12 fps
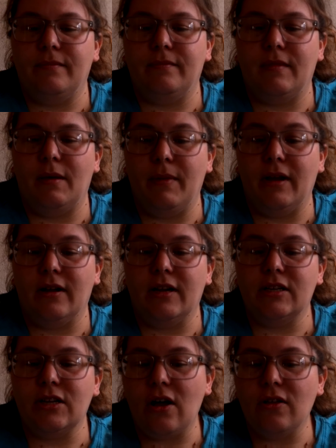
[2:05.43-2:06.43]

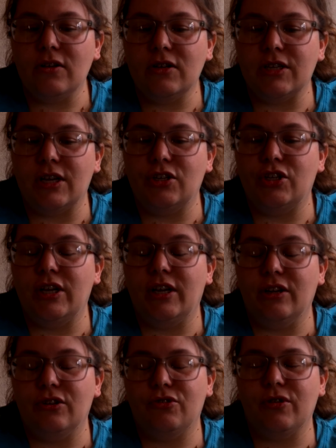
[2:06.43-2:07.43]
American dollars, and she
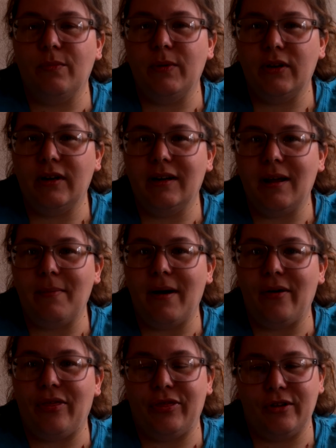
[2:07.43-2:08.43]
contributed
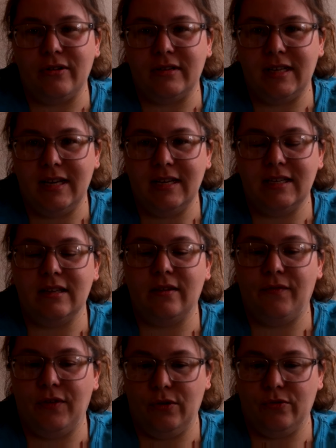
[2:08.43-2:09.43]
about $13 to the
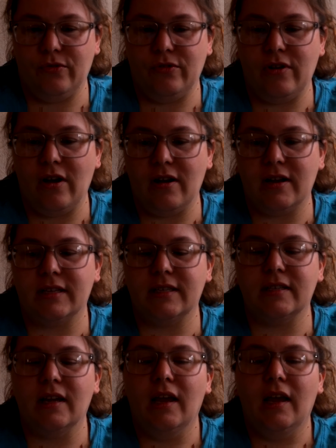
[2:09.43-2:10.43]
funeral cost.
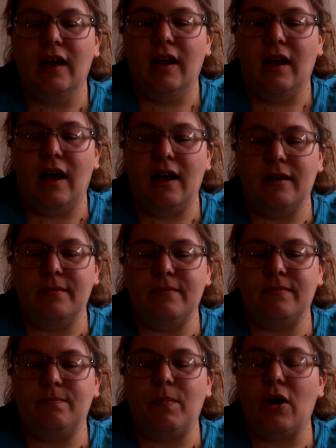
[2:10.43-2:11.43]

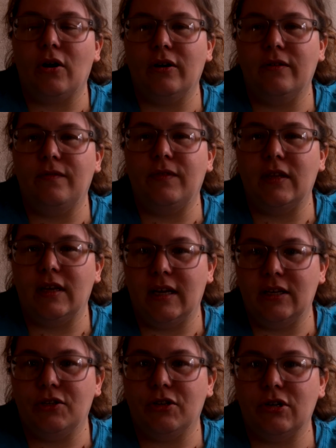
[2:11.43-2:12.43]
Part of the
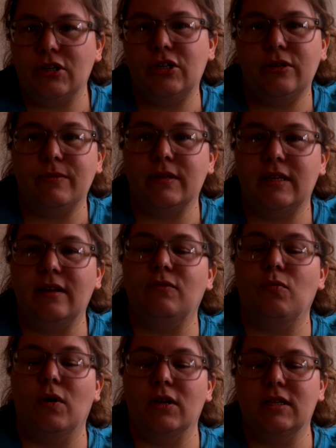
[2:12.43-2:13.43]
insurance she received
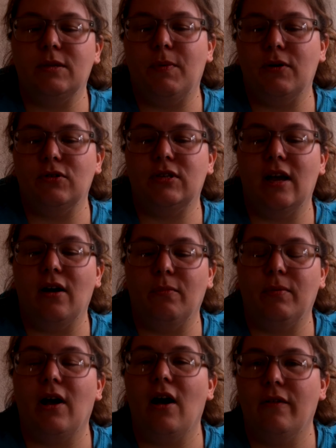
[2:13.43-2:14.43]
was supposed to help
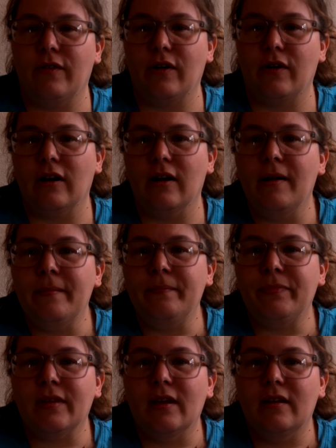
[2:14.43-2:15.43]
cover
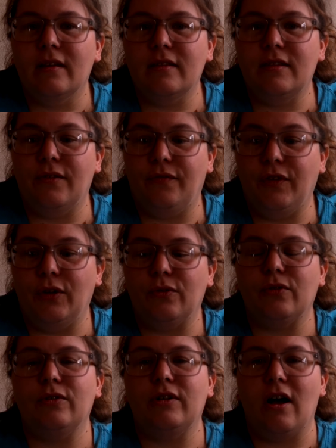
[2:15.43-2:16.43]
the
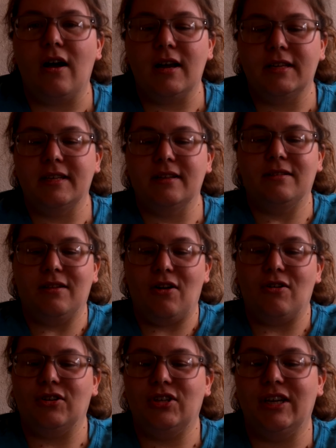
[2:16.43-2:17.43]
funeral costs, and
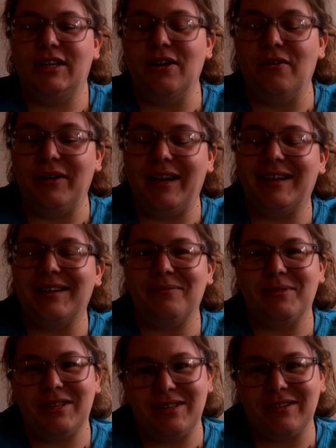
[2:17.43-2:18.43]
all she donated
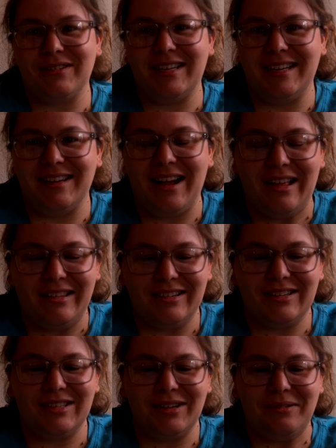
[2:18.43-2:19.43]
was $13.
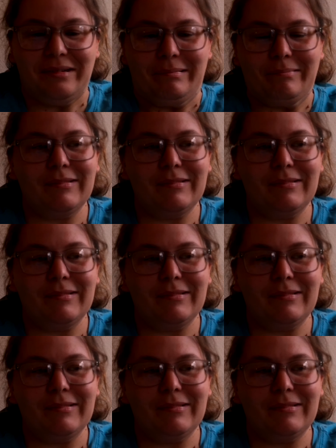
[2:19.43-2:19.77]
So I'm